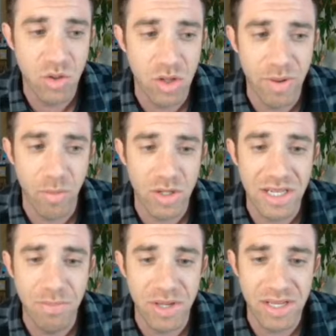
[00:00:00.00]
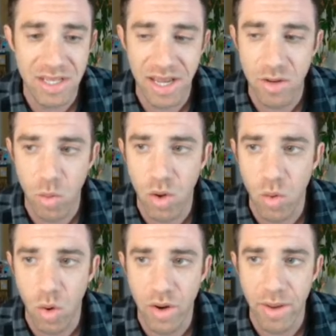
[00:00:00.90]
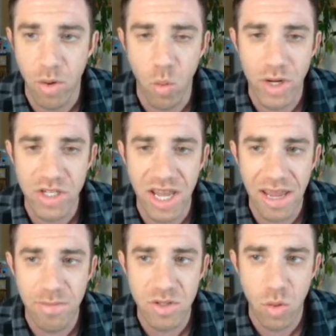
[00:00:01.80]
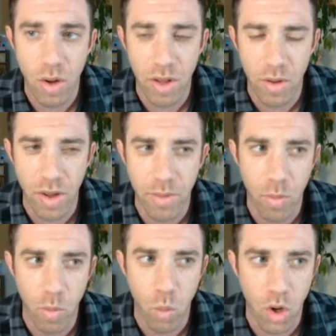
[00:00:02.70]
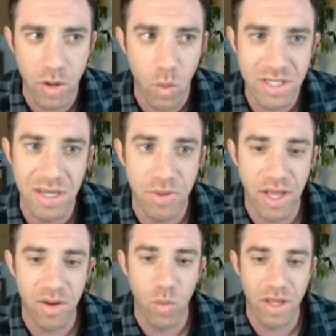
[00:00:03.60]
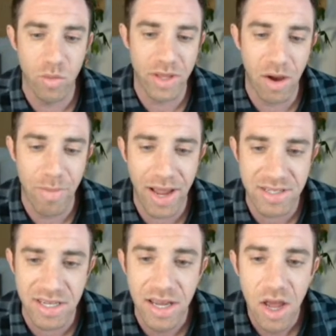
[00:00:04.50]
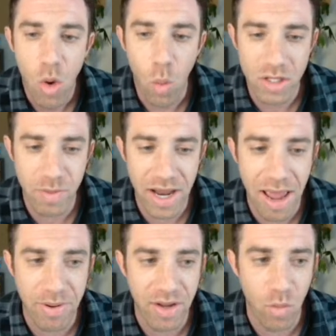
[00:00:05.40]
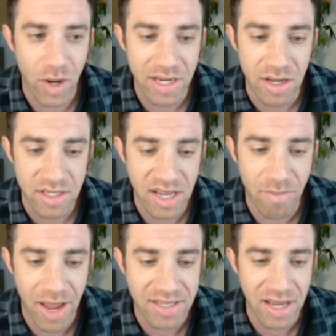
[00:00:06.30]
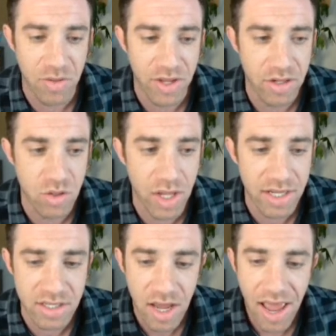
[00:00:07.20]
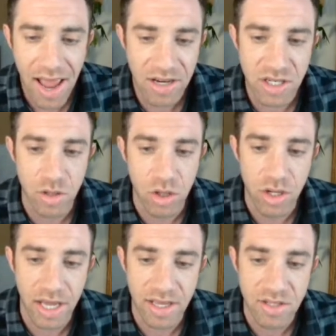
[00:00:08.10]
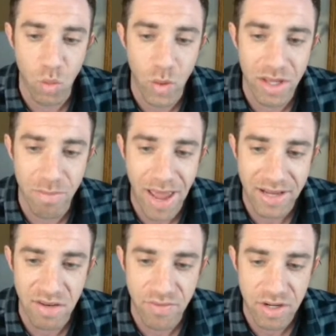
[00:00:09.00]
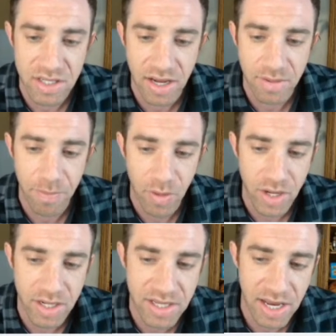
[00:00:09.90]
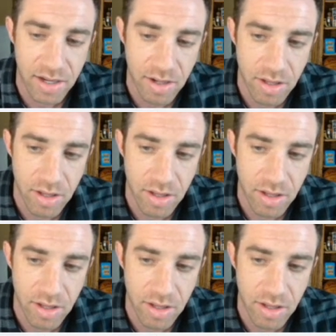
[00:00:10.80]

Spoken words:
a little bit more deeply is like, well, okay, but which games was he playing with and without Maxey? What's been happening when he does have Maxey out there? So let's actually look at this with Maxey for a sec. We're going to take,